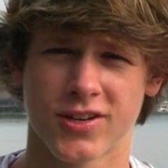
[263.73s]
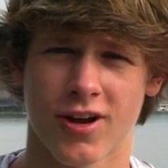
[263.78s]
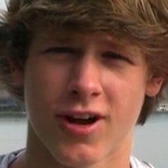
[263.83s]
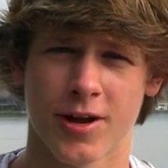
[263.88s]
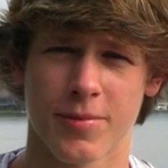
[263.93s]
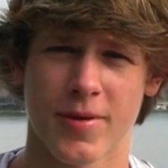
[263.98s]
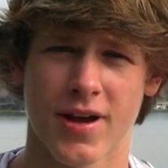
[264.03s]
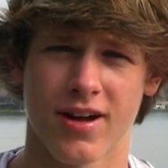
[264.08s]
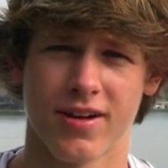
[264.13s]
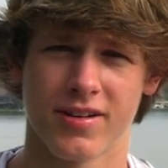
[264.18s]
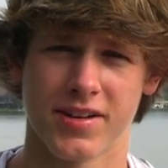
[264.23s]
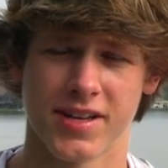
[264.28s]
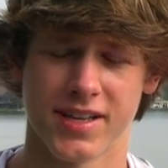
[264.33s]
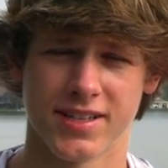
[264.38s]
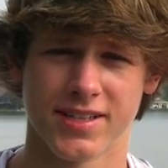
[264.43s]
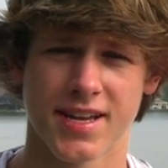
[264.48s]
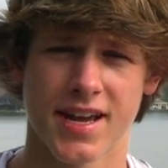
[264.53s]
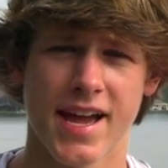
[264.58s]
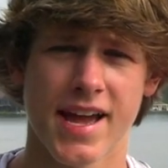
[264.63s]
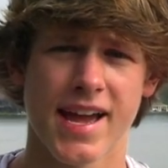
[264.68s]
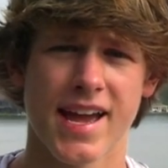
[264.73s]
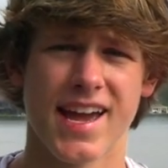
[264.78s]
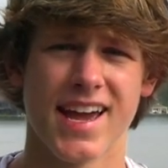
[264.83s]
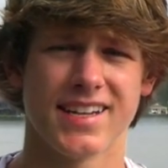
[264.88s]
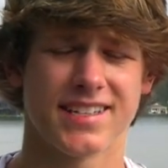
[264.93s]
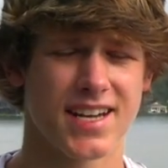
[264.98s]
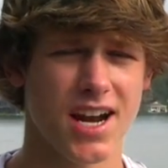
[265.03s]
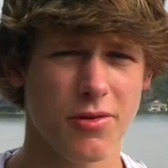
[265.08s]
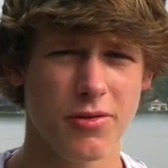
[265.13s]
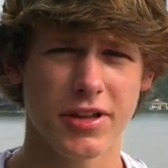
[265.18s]
to talk about is
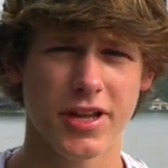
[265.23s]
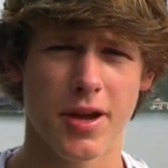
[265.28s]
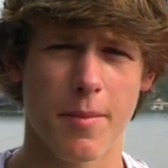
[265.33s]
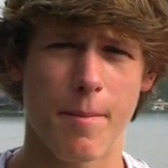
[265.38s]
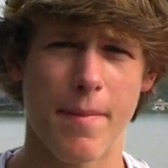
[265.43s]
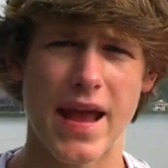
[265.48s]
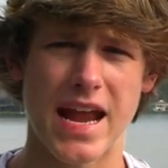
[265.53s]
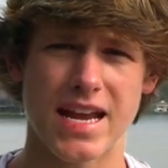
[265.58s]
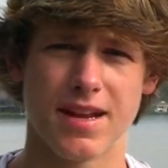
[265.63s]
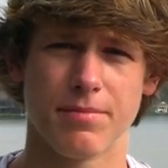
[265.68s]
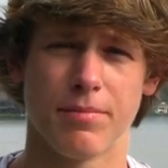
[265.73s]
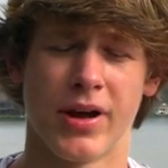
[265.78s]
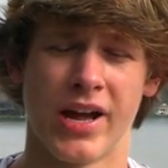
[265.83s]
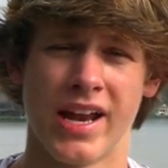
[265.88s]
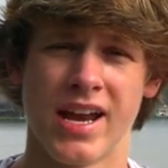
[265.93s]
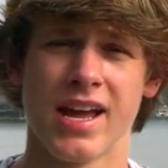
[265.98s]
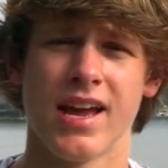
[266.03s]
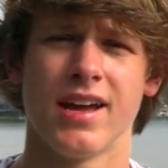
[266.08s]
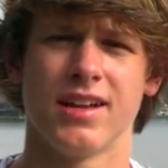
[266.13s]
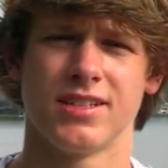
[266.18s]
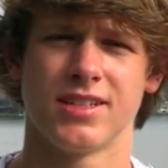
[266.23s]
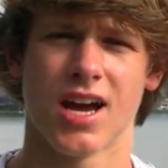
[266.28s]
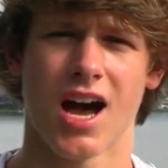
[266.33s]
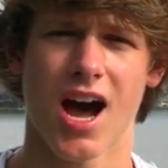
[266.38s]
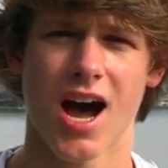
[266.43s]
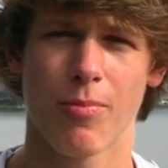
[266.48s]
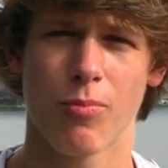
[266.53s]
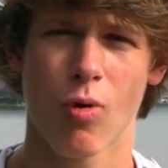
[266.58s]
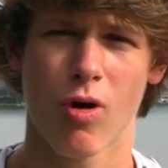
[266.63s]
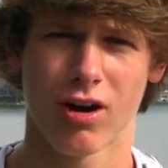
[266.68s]
it's not really a bait, but
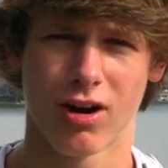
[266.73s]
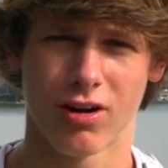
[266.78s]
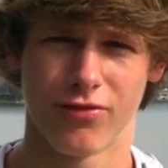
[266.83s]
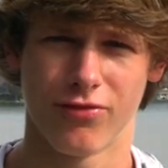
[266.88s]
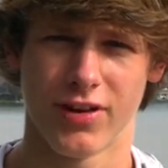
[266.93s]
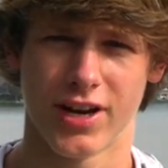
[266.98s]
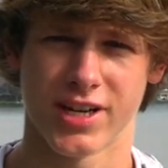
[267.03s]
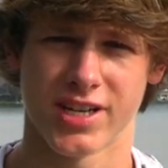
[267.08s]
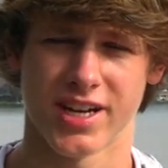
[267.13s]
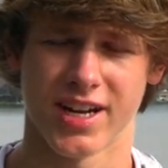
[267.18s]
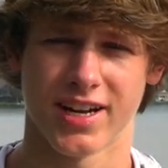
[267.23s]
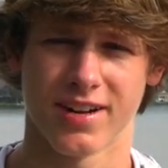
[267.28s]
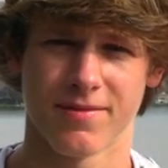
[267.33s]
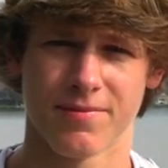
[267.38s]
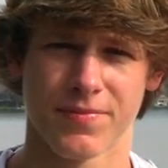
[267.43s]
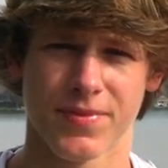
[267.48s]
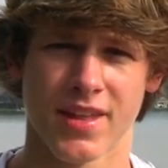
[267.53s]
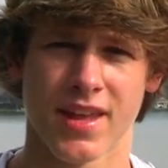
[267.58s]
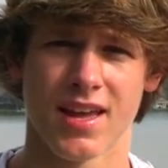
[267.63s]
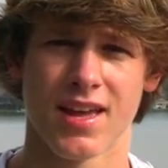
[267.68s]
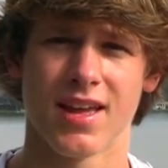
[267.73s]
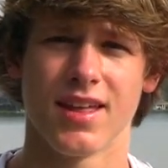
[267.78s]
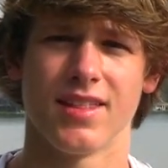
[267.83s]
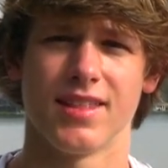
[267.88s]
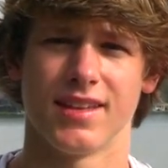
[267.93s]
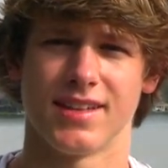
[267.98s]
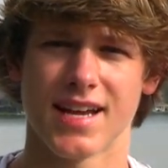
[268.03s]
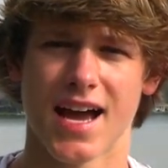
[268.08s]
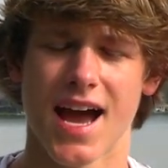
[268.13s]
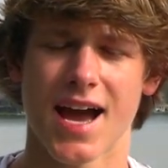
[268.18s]
topwater fishing.
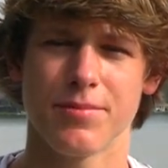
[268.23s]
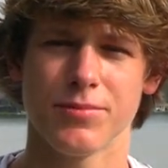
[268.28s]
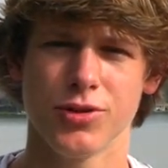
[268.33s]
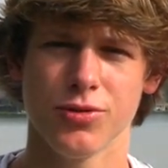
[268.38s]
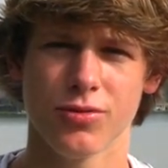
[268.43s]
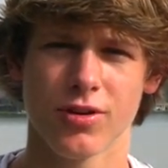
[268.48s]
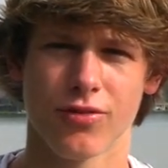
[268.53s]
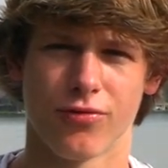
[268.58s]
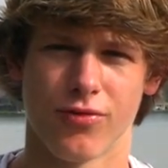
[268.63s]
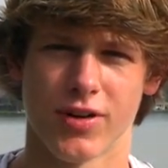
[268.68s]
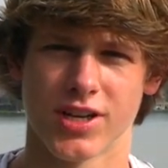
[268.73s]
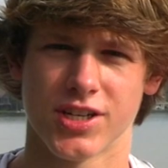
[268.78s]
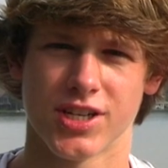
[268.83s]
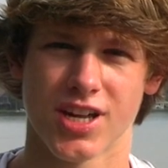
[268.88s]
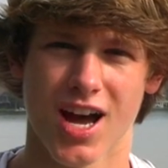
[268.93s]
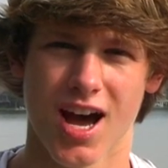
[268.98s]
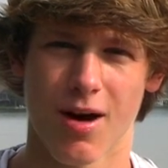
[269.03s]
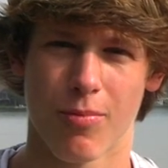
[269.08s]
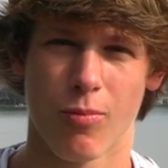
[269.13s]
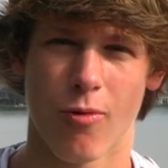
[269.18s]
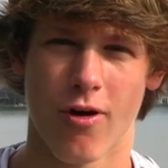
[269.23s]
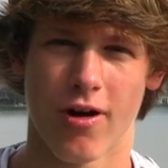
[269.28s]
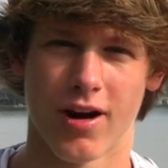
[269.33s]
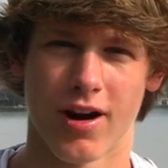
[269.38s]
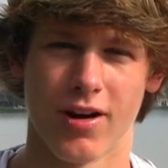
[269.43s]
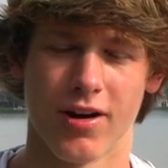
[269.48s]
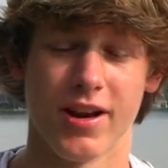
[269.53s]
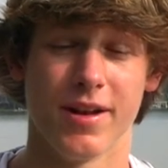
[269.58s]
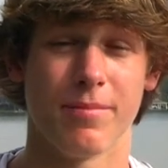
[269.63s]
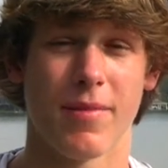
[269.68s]
The times you want to fish top
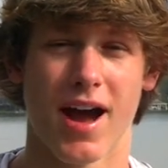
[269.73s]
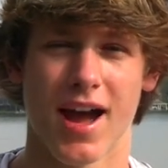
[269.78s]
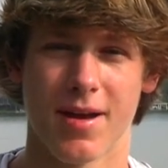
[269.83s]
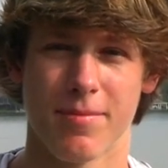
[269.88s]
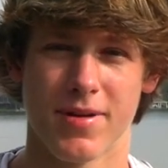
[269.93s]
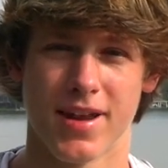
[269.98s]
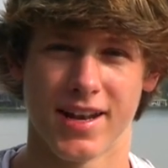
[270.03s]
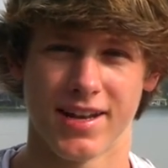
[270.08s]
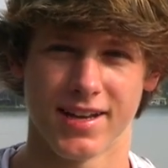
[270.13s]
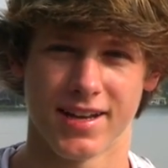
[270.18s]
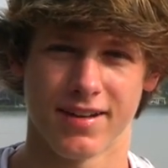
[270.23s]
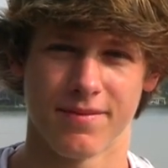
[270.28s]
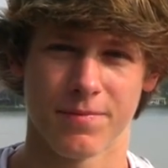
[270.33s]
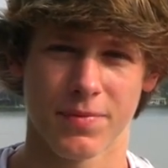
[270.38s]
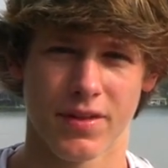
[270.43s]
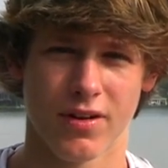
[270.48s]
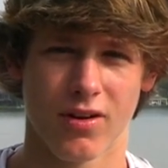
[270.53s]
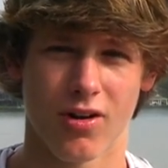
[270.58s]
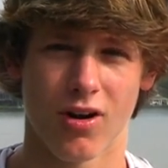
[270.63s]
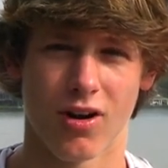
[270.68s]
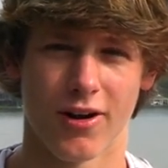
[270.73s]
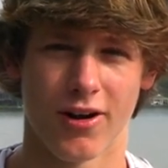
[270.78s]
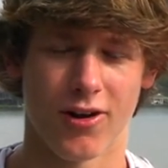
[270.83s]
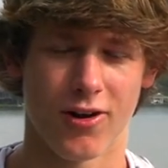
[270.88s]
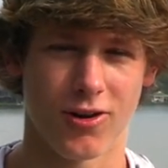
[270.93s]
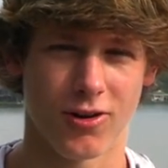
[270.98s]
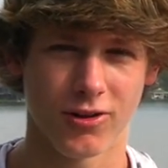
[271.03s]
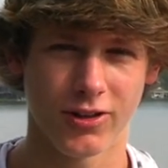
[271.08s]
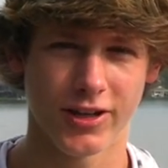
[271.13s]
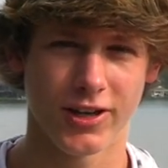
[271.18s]
water, in my opinion, are
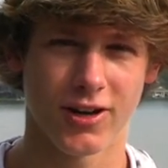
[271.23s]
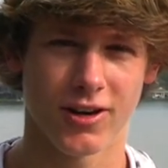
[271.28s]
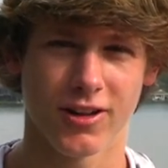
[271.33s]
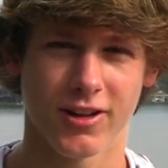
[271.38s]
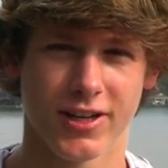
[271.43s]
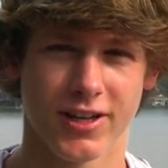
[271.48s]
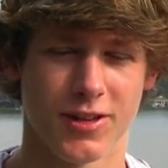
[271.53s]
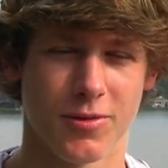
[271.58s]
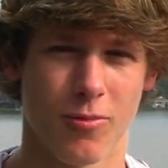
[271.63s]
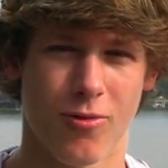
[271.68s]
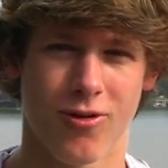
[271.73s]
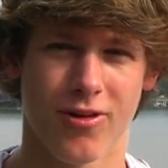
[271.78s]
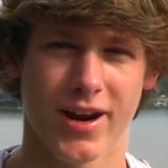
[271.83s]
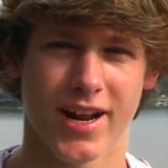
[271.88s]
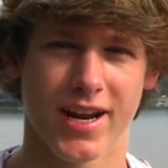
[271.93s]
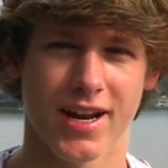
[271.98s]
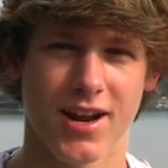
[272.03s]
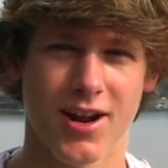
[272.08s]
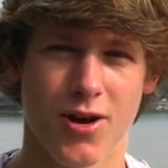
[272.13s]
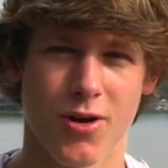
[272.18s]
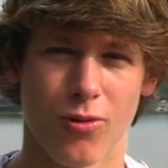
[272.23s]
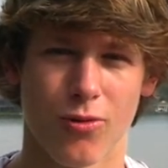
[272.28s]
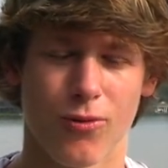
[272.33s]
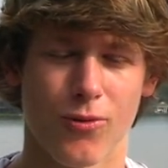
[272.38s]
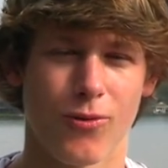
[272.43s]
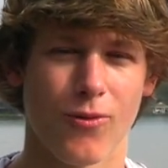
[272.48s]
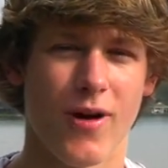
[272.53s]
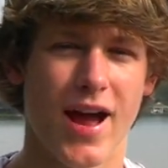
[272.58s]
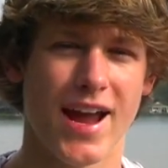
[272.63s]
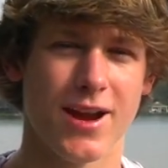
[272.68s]
early, early in the morning,
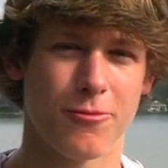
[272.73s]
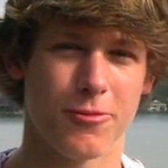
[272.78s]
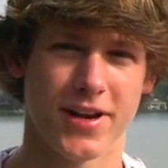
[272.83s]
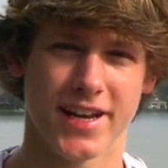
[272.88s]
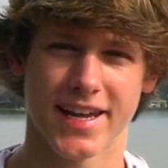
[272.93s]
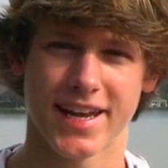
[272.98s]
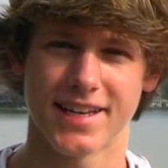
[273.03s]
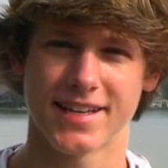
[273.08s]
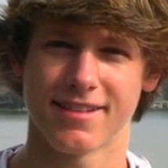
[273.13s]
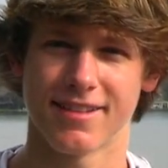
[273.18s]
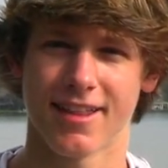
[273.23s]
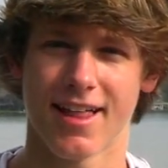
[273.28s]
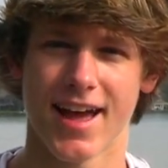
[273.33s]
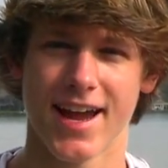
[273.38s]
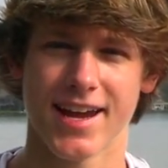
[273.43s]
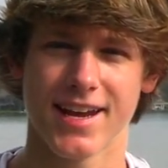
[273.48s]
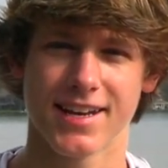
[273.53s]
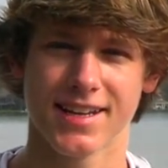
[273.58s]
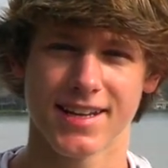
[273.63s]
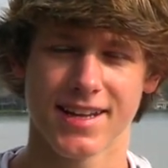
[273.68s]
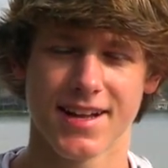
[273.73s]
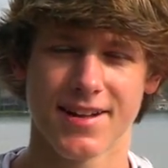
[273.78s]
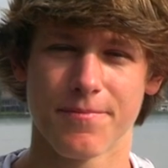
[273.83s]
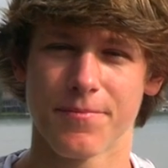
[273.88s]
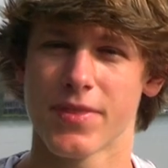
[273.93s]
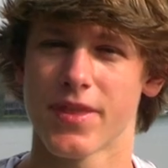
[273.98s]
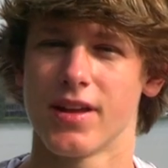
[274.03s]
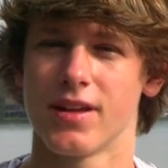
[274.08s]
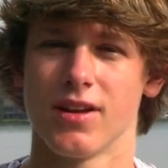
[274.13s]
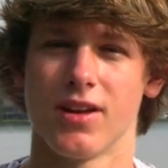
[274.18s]
right when it gets light,
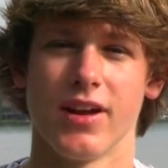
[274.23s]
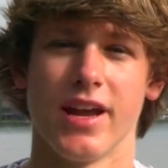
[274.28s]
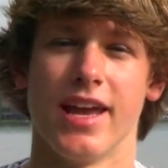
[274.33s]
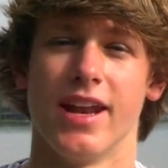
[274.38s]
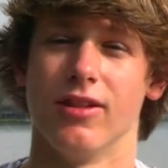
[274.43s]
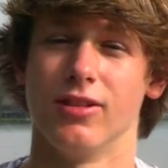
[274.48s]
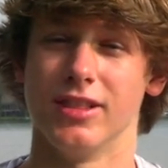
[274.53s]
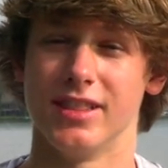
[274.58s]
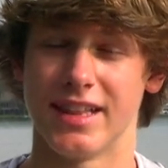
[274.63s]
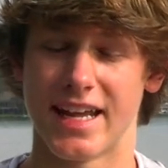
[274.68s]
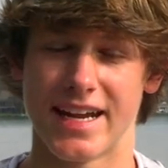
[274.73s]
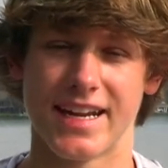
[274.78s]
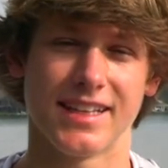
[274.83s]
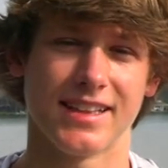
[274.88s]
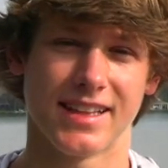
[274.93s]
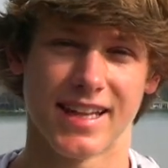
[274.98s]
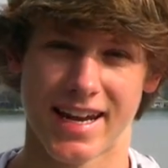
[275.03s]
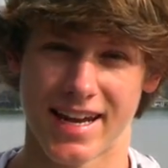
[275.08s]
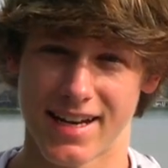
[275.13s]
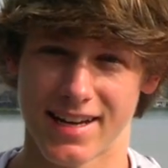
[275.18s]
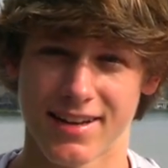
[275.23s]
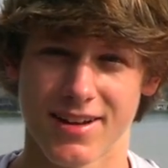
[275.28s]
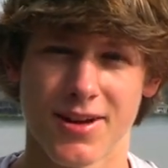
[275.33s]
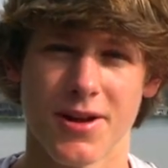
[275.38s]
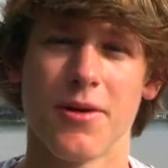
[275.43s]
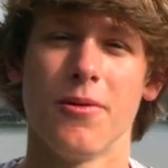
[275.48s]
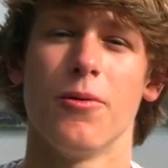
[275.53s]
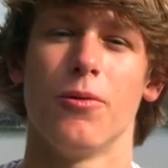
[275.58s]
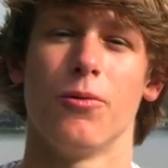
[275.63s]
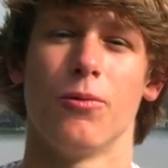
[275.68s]
and late, late,
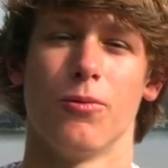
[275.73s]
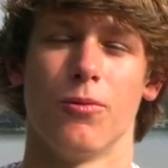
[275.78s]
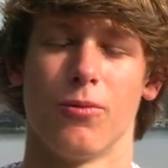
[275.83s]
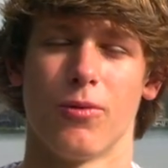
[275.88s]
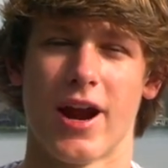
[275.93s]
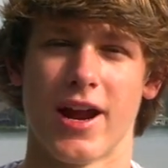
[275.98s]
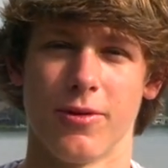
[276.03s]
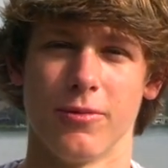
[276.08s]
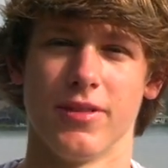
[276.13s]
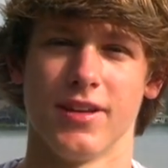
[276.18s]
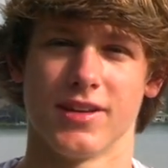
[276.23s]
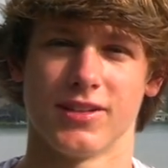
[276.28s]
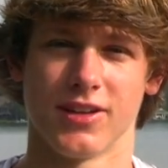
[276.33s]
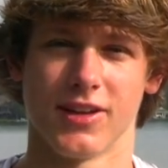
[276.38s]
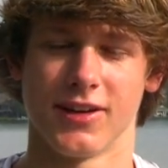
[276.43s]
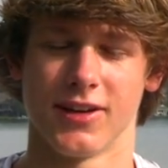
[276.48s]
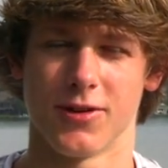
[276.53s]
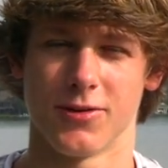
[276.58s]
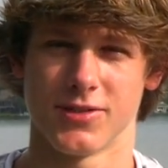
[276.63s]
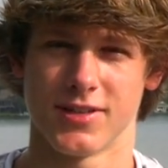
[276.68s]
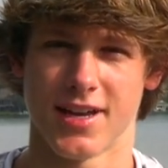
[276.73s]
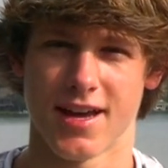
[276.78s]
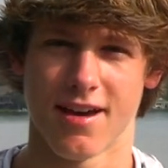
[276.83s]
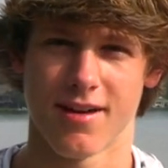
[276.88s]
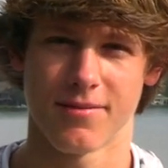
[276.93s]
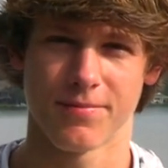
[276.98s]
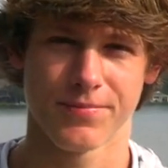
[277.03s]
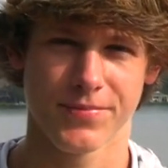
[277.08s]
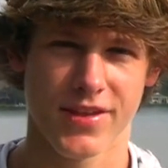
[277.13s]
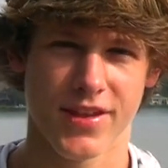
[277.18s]
right when the sun goes
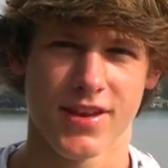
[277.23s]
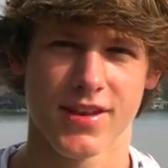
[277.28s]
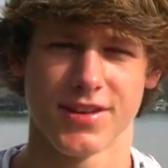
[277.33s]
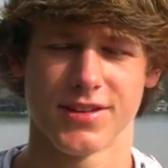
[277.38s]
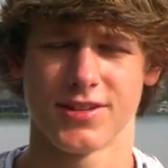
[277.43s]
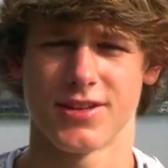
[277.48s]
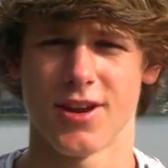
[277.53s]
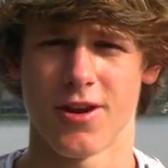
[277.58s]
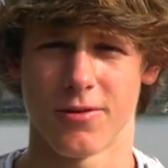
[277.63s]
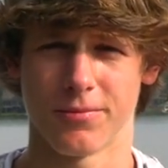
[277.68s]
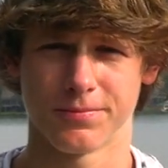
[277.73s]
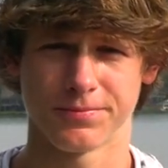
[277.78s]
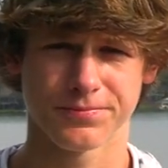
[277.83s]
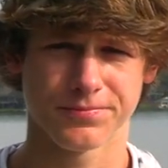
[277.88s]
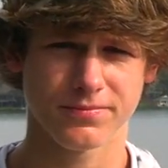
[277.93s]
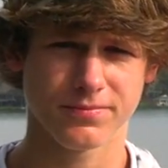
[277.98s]
down. So,